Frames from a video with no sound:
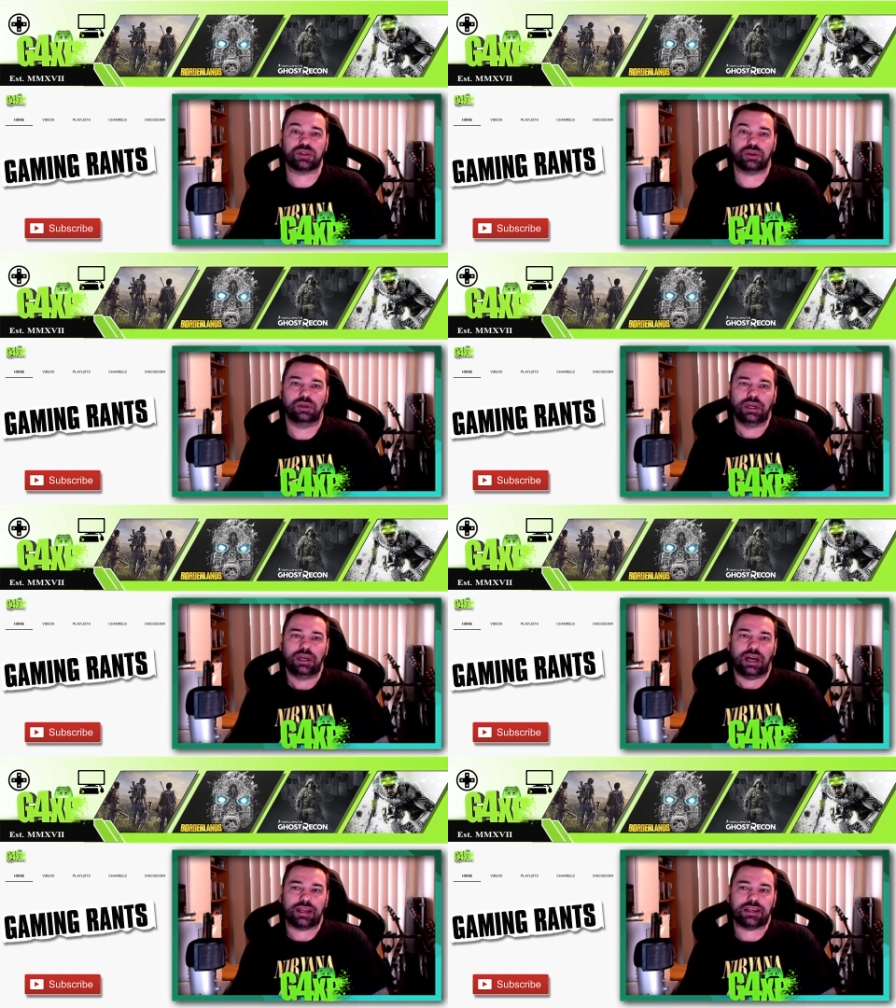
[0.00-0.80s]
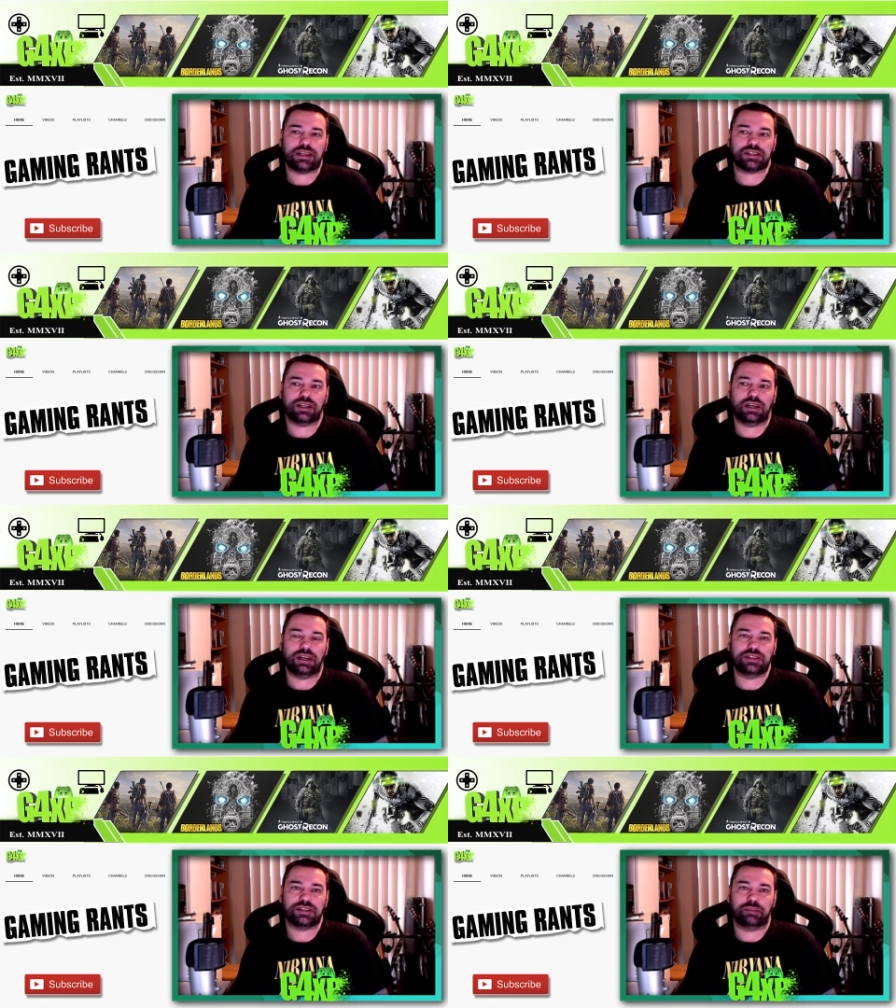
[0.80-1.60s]
So I guess that
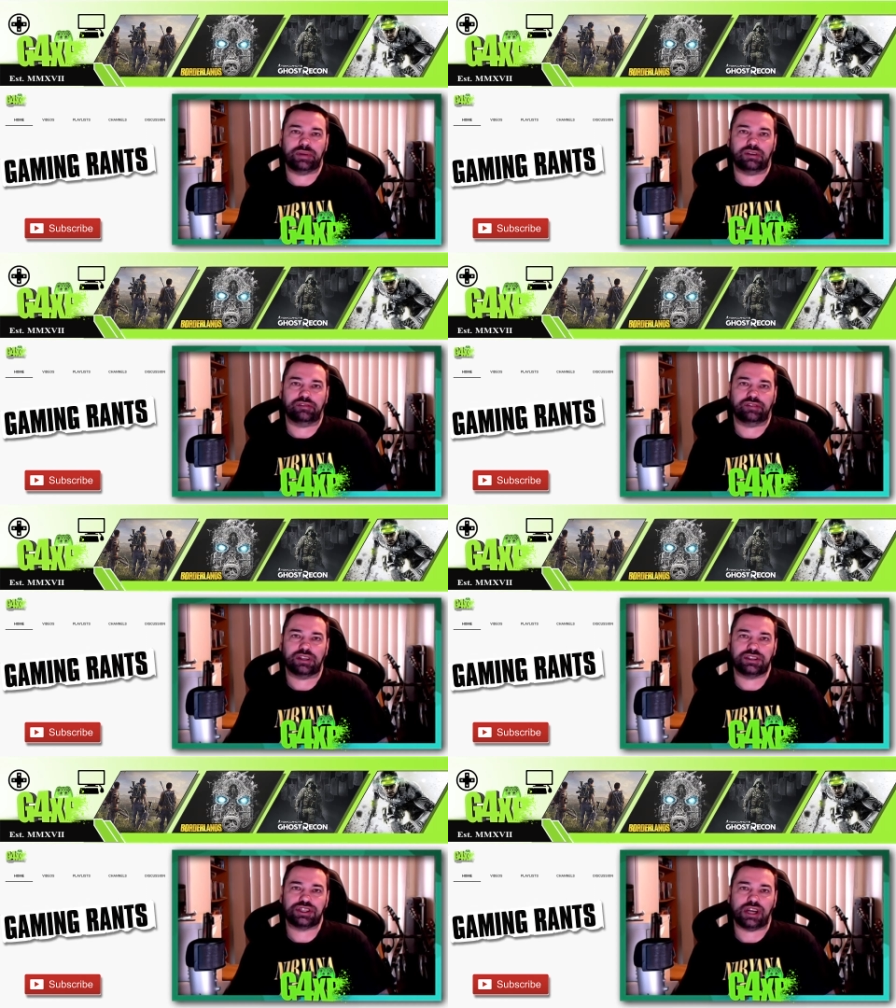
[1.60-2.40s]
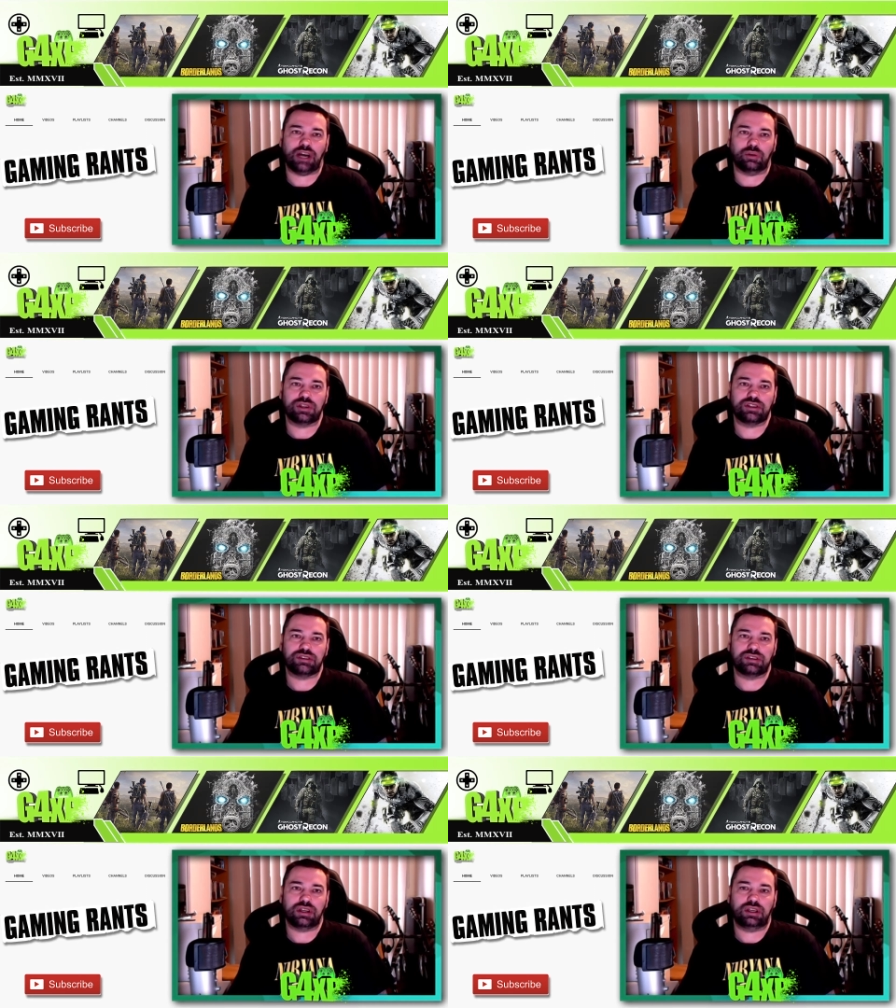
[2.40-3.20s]
is a bit of a
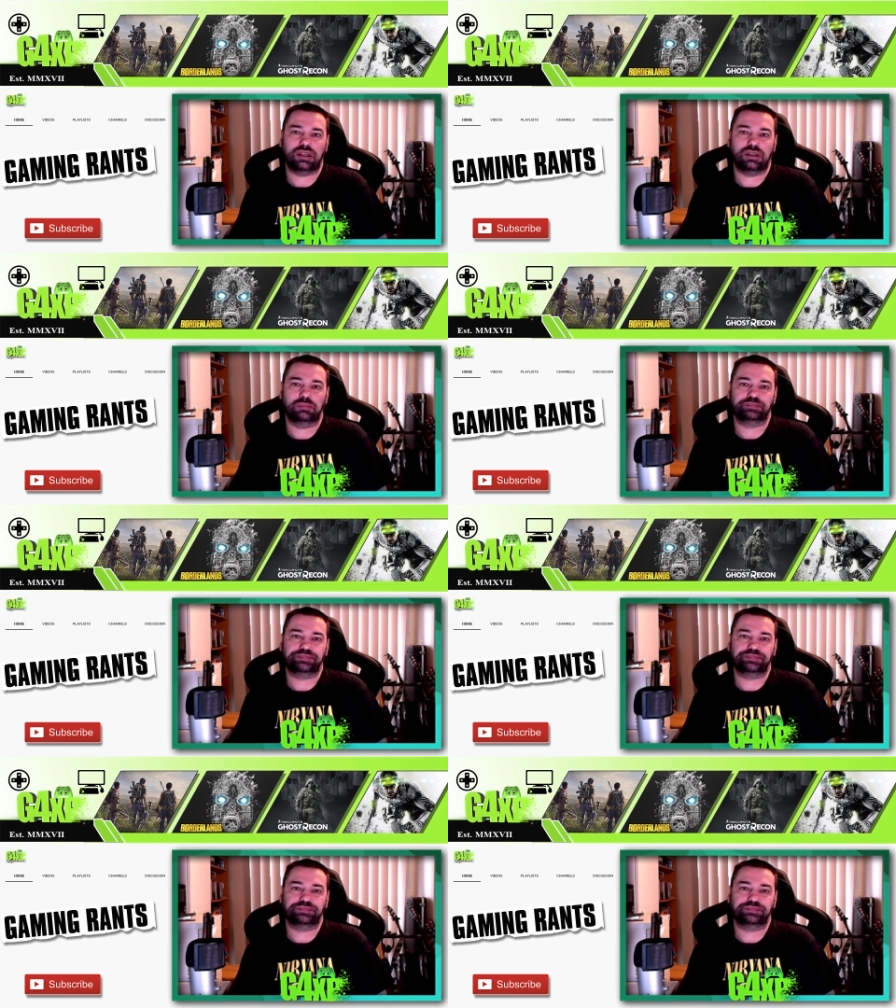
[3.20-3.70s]
challenge um,